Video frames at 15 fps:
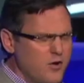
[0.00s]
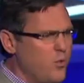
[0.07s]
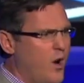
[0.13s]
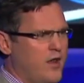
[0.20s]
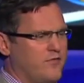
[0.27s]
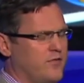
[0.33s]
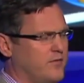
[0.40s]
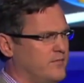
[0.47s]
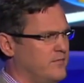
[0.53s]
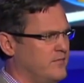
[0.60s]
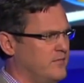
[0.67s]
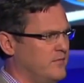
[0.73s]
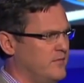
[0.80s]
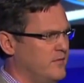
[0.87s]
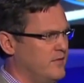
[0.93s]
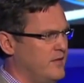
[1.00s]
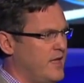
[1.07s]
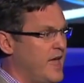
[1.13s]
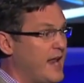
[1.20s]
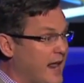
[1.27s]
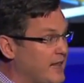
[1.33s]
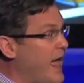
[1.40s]
one of them.
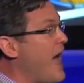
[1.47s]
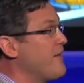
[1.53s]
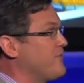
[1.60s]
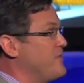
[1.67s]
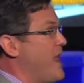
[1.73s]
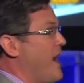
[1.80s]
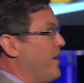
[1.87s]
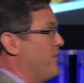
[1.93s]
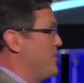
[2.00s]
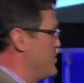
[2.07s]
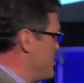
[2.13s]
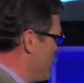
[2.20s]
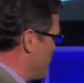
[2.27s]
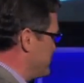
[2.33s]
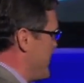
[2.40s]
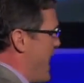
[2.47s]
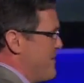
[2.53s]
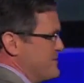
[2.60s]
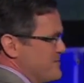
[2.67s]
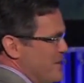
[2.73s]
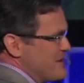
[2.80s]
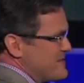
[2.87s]
And I laugh now. I'm a New York
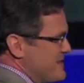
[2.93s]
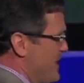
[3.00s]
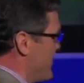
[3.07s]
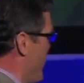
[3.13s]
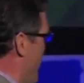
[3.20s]
Times bestselling